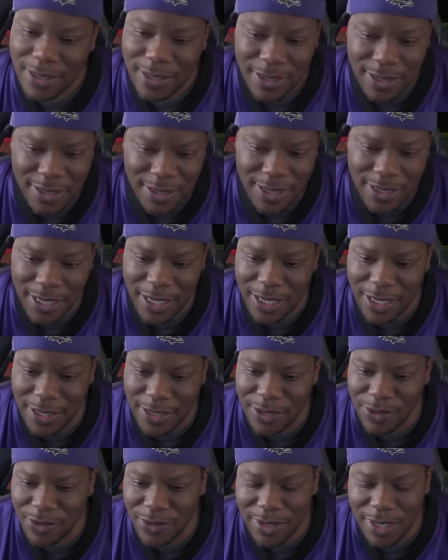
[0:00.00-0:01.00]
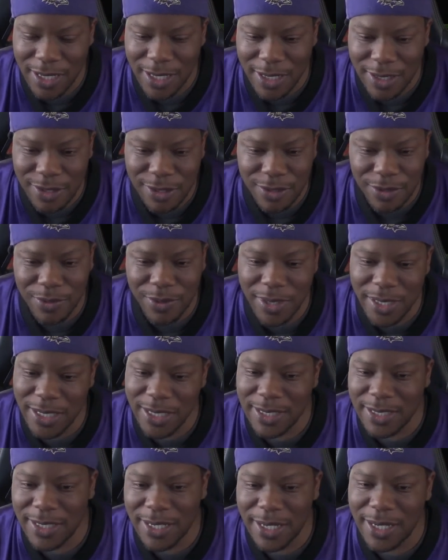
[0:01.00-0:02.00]
See, you seeing the
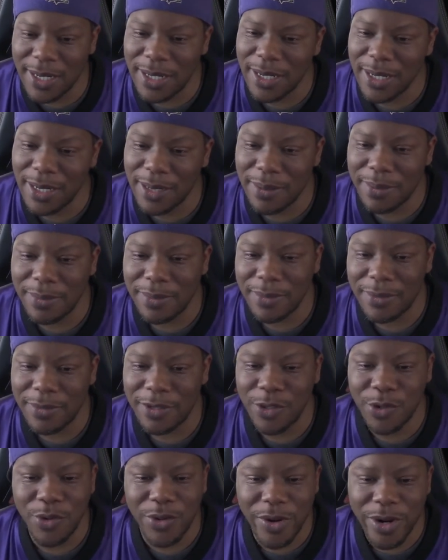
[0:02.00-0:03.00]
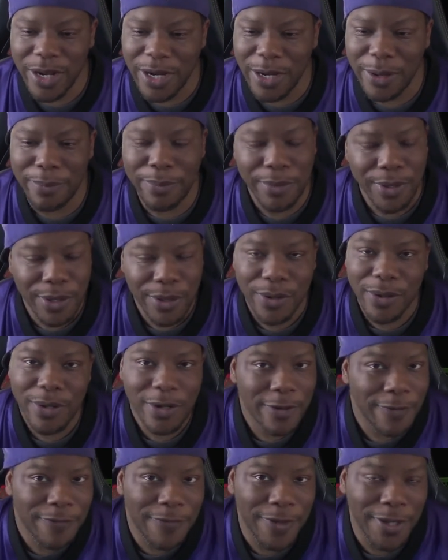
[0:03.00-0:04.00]
screen set up? You were in the middle of
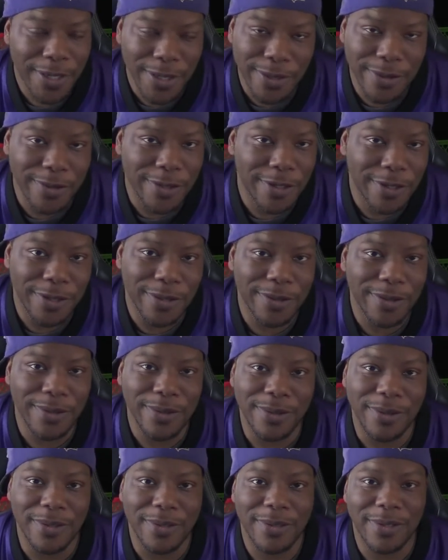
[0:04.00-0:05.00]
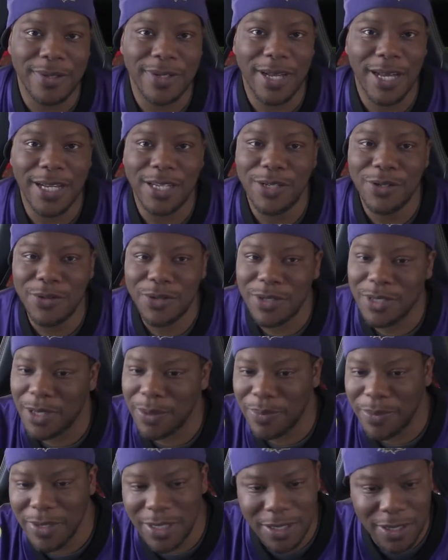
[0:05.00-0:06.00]
the field, dude. Like you
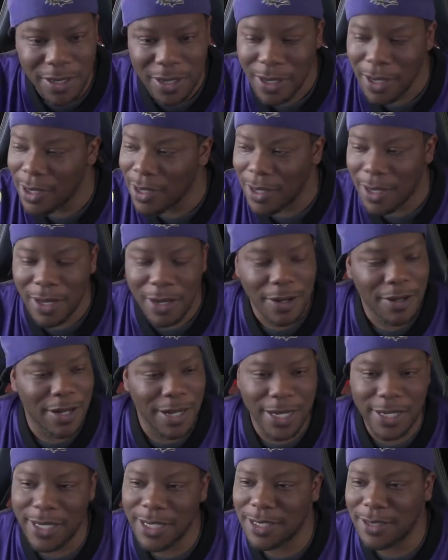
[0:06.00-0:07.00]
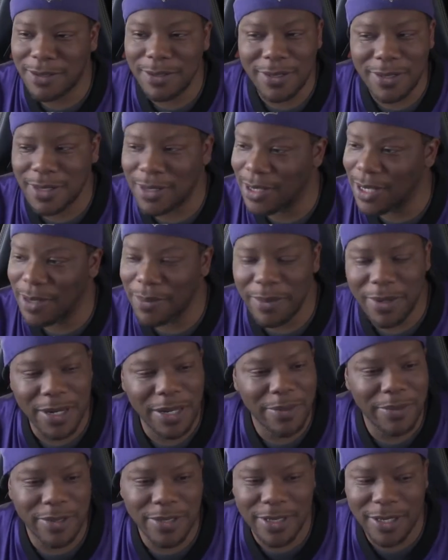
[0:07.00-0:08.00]
should be. Okay, this let me
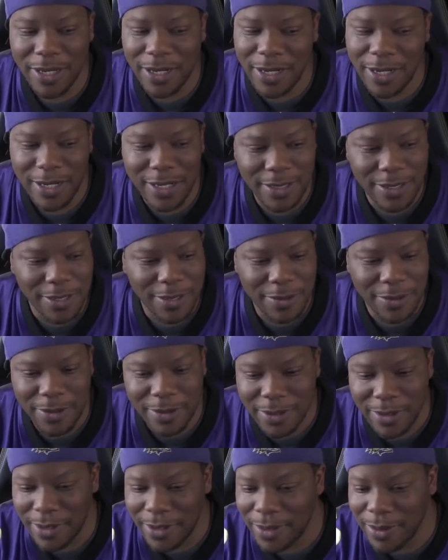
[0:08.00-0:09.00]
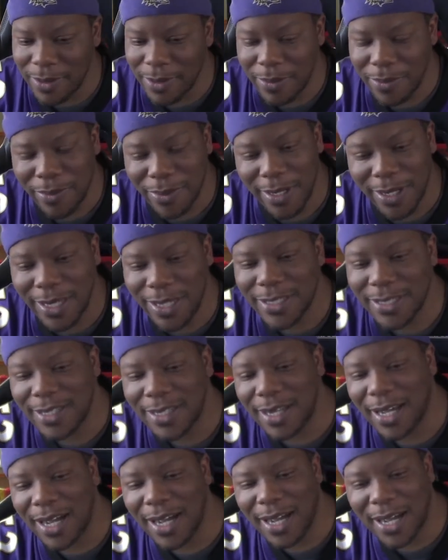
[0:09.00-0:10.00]
let me study this, do do do do. But he's
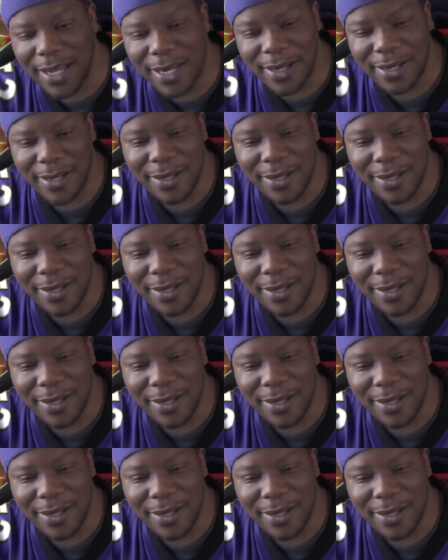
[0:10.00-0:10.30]
not.